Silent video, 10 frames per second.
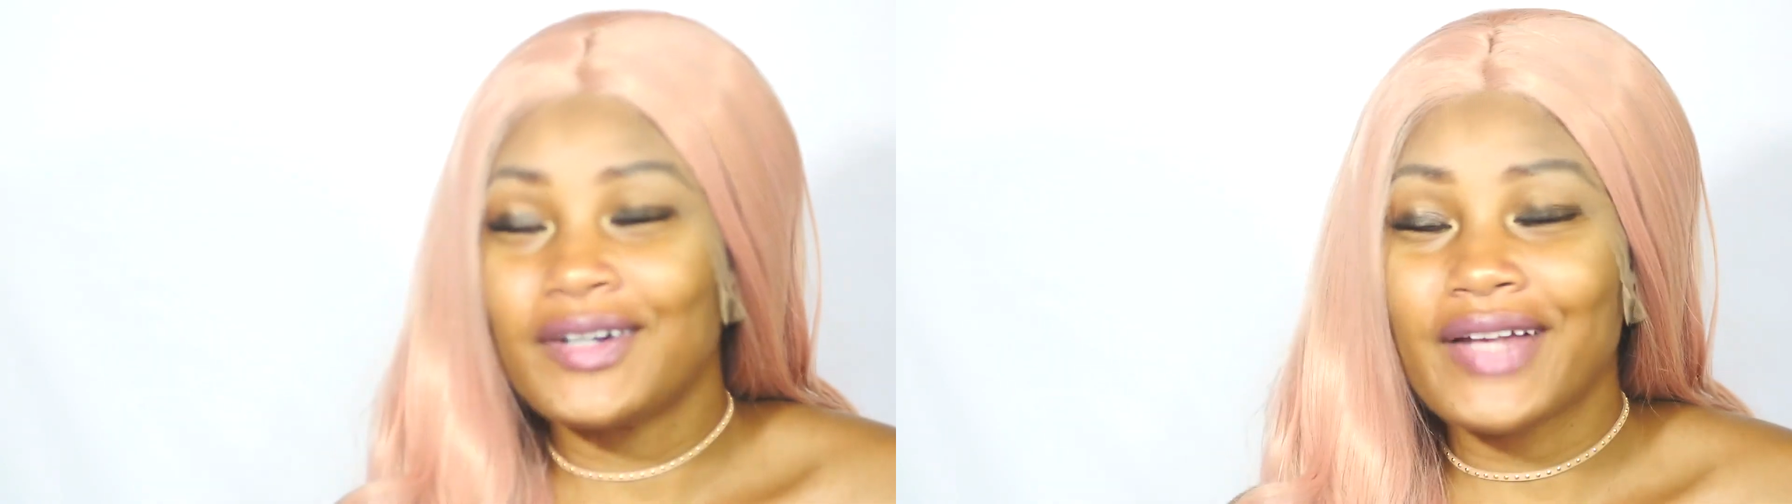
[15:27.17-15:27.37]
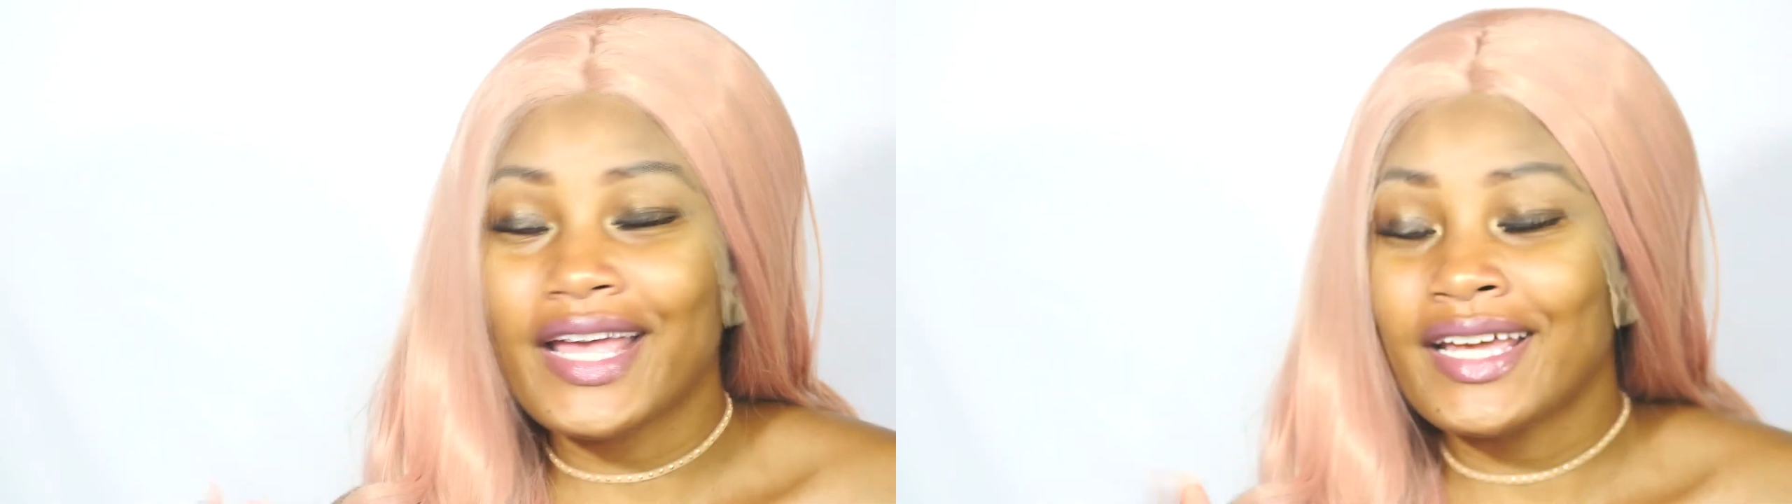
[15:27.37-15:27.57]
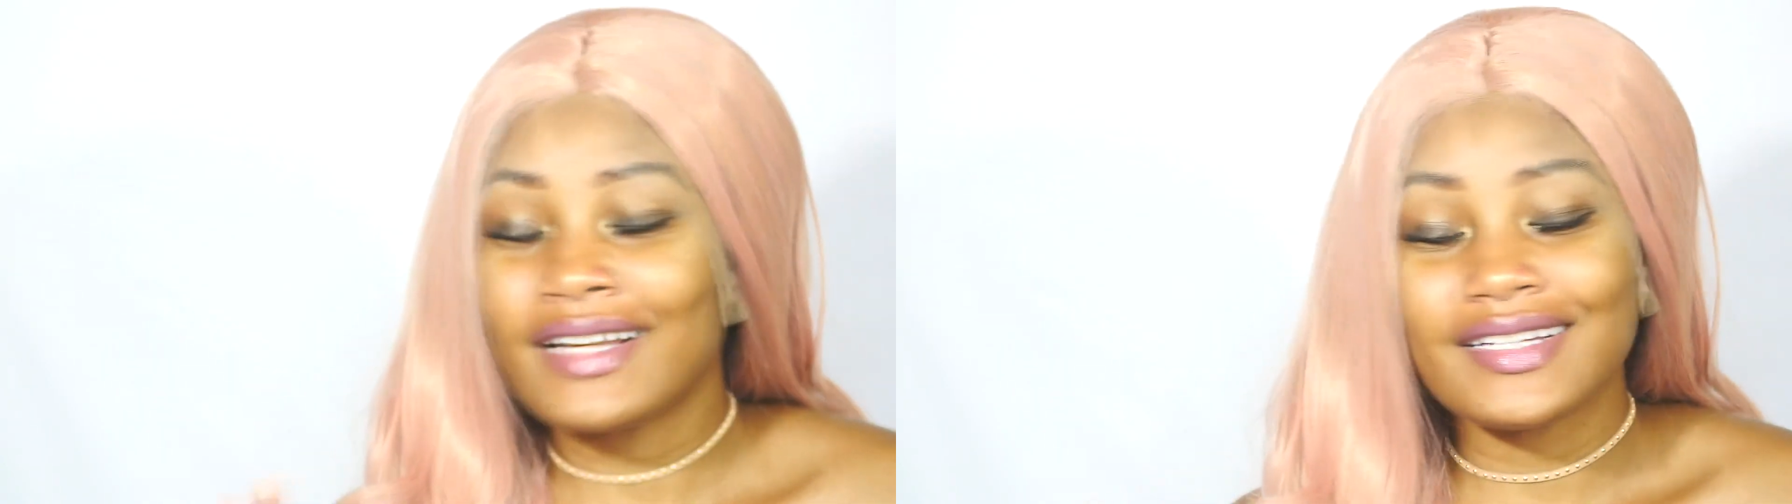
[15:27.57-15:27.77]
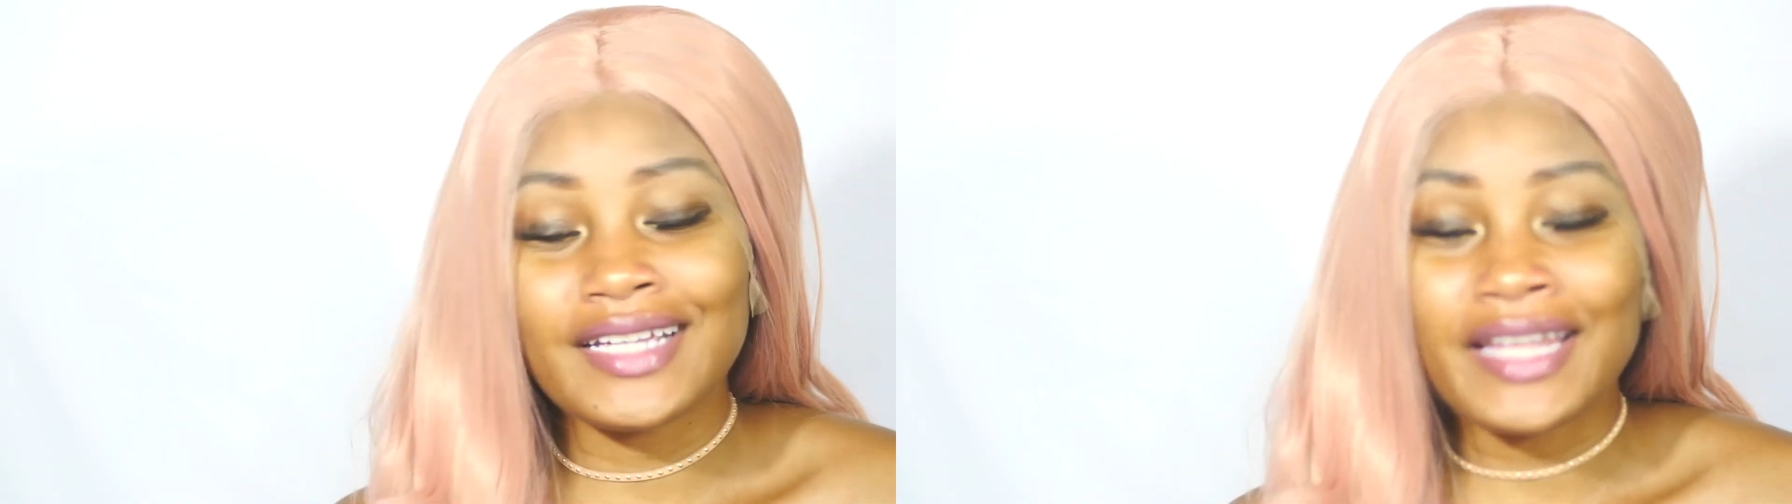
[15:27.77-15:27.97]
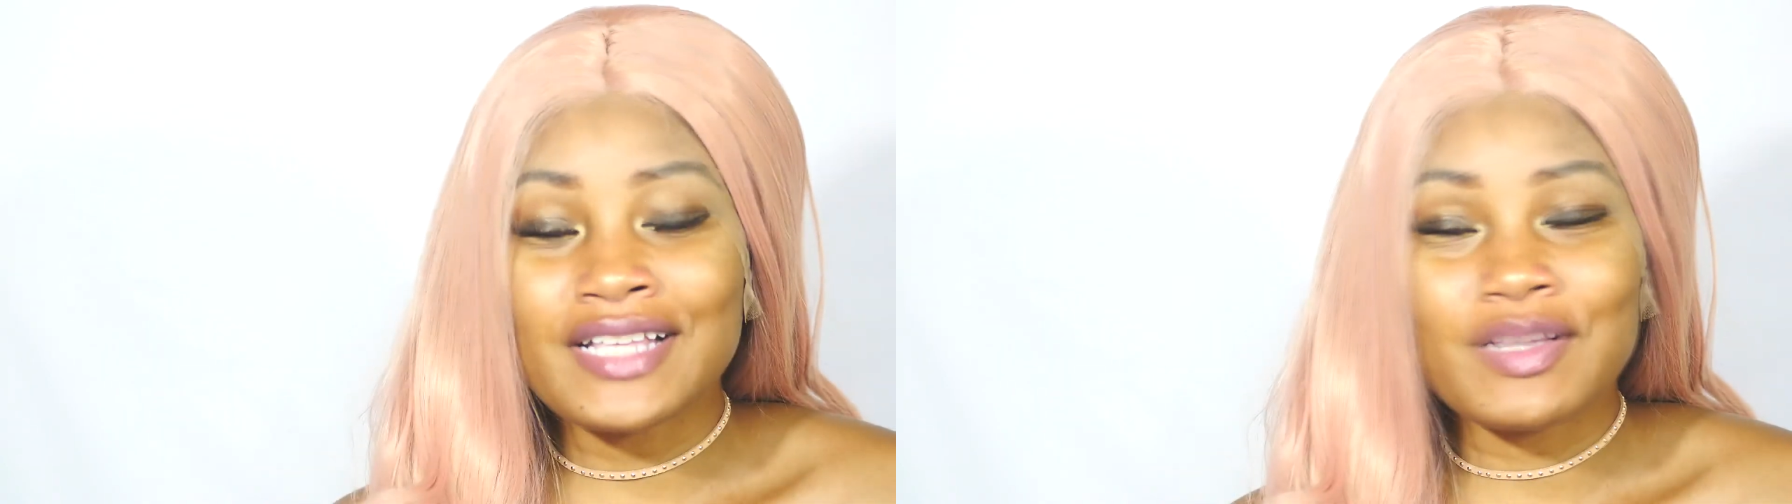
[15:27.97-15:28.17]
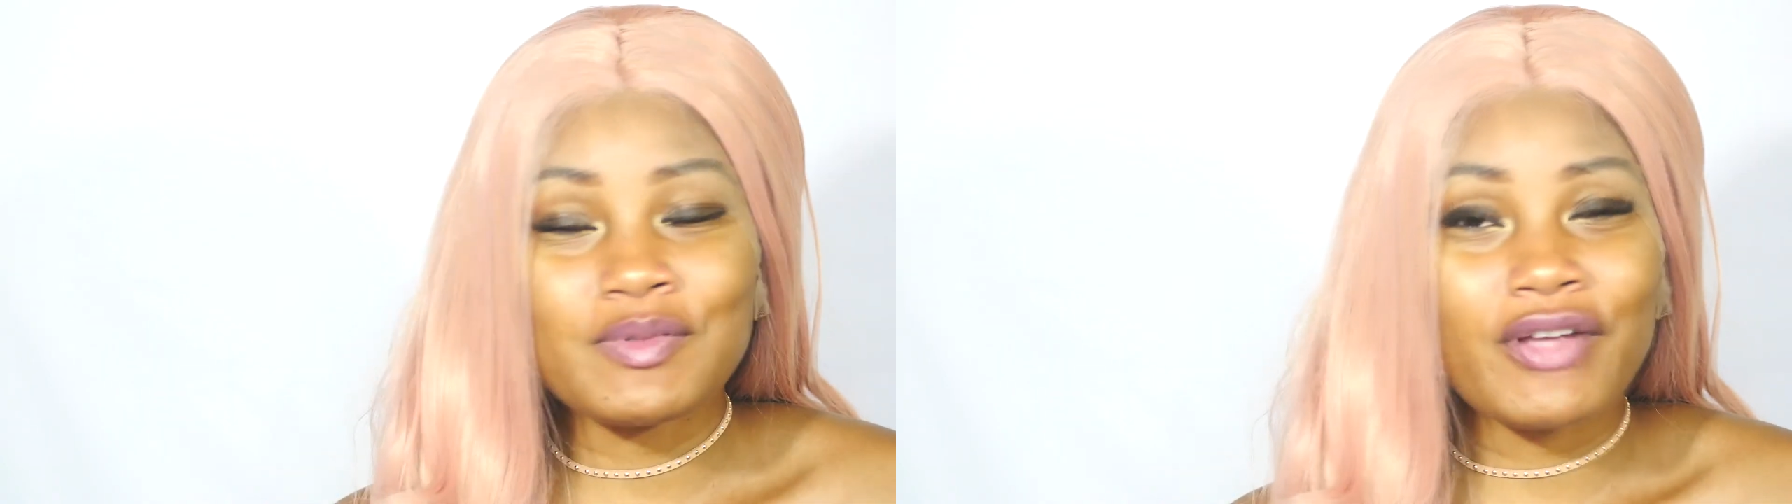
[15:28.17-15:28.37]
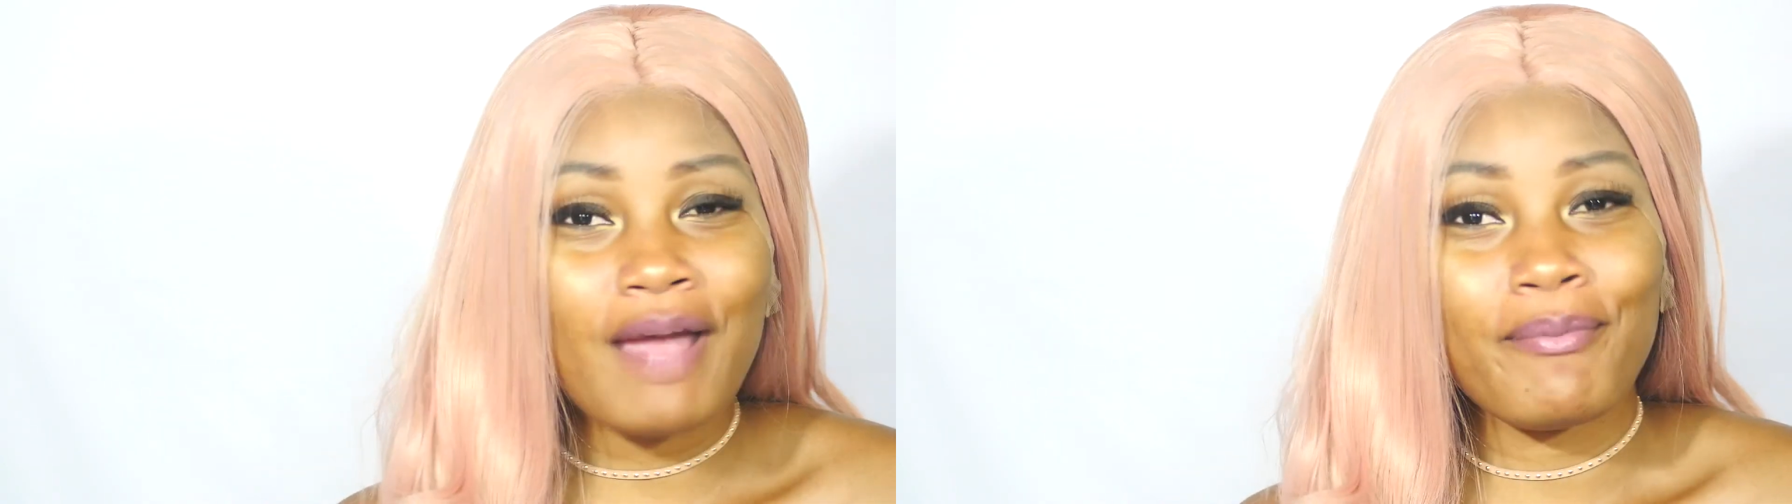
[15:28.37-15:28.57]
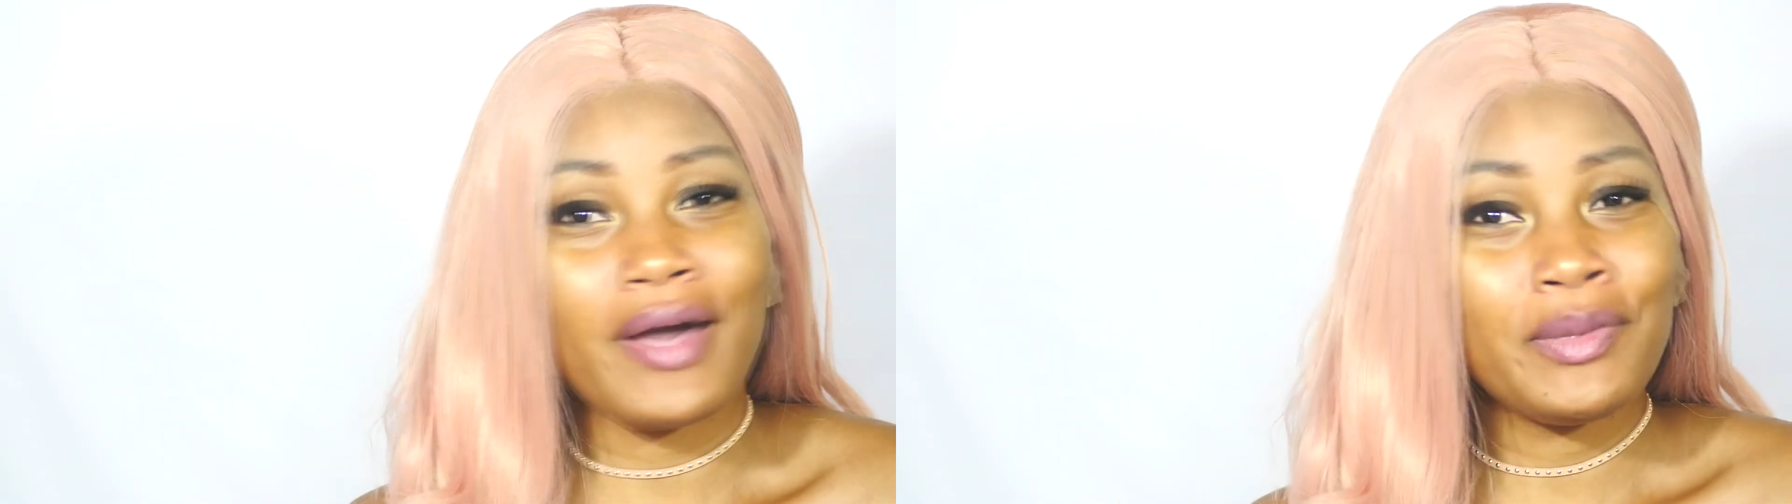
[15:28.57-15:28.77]
like hit the
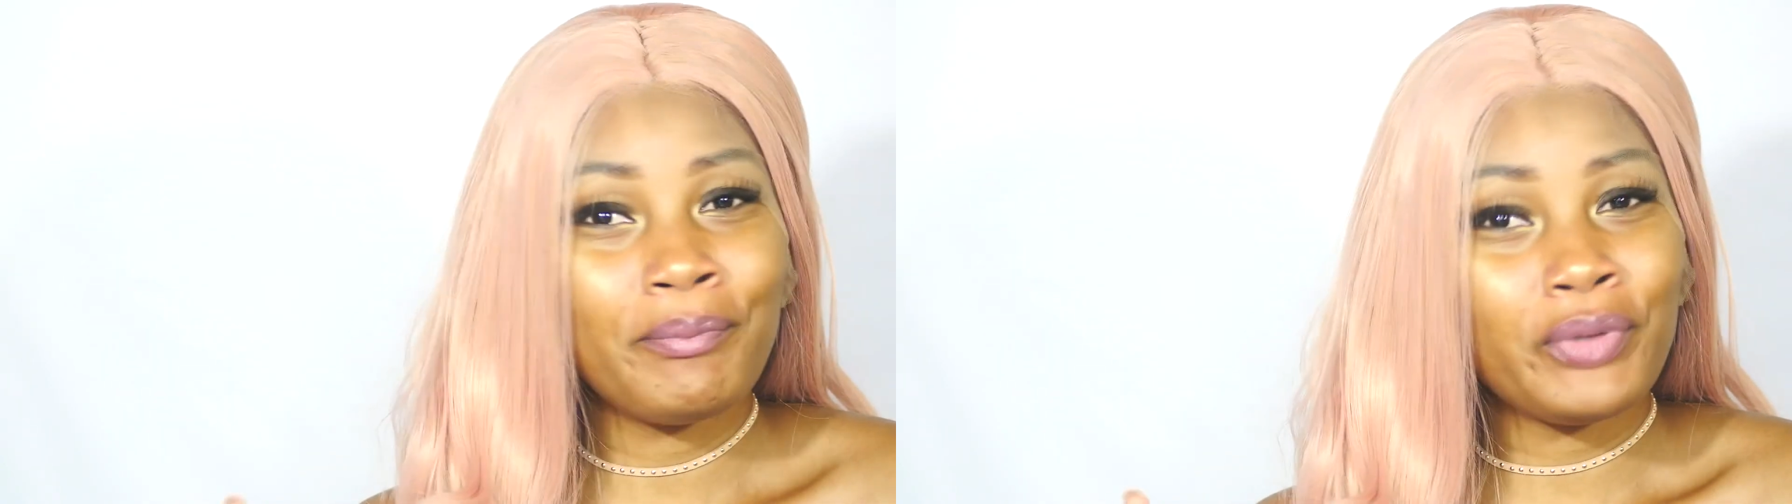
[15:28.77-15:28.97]
subscribe button